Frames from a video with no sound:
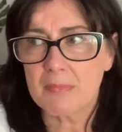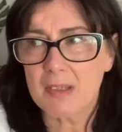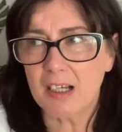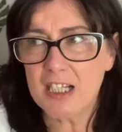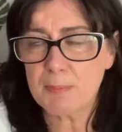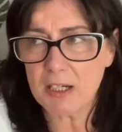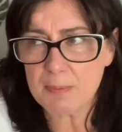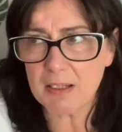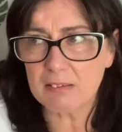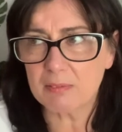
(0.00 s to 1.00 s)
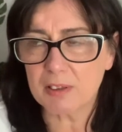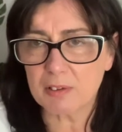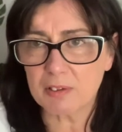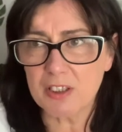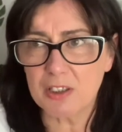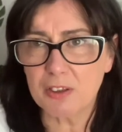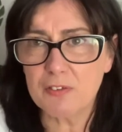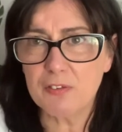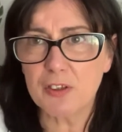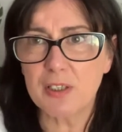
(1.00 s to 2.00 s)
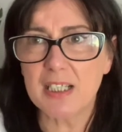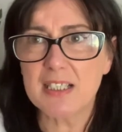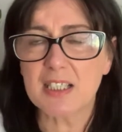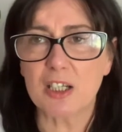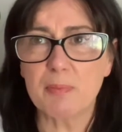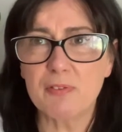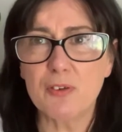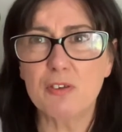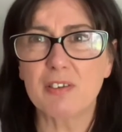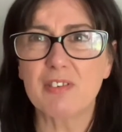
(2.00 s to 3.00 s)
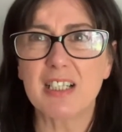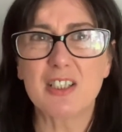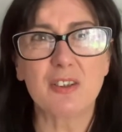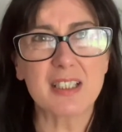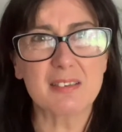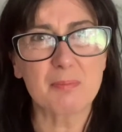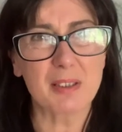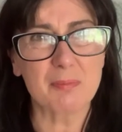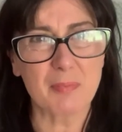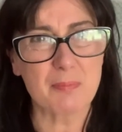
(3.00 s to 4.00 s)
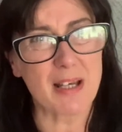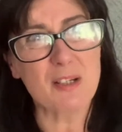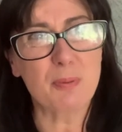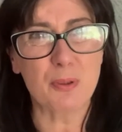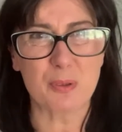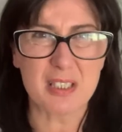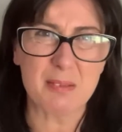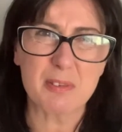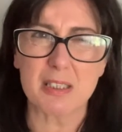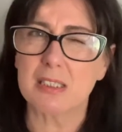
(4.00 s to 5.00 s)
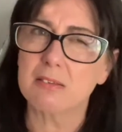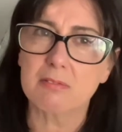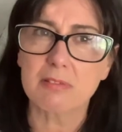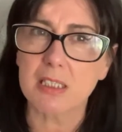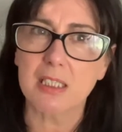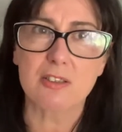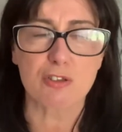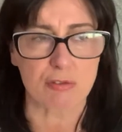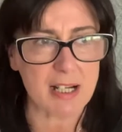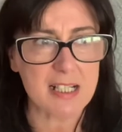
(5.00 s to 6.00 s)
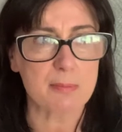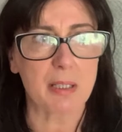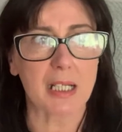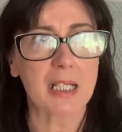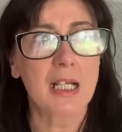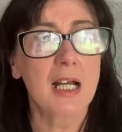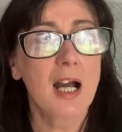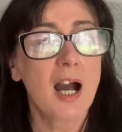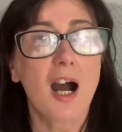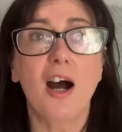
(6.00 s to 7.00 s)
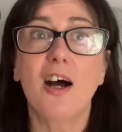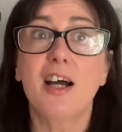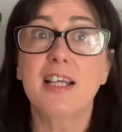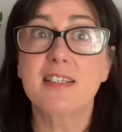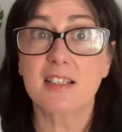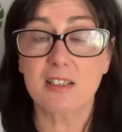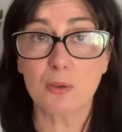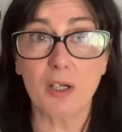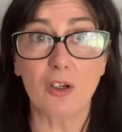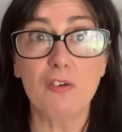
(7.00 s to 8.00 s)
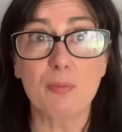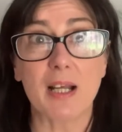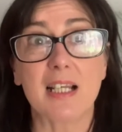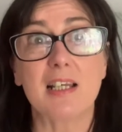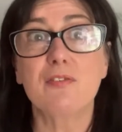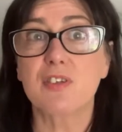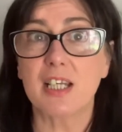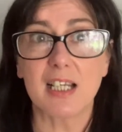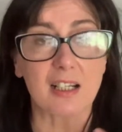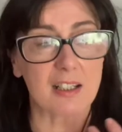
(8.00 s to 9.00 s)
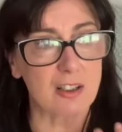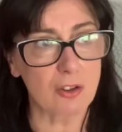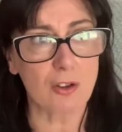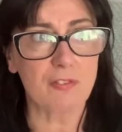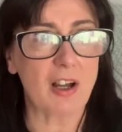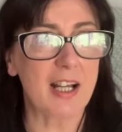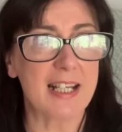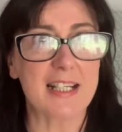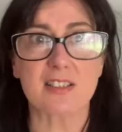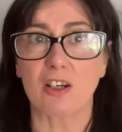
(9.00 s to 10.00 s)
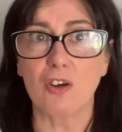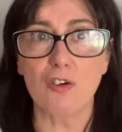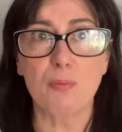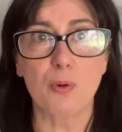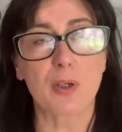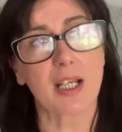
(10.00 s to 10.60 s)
I suppose about a good few years ago, before I really got my menopause seemed to like really drain me, I did quite a lot of weightlifting, a lot of HIIT, a lot of walking.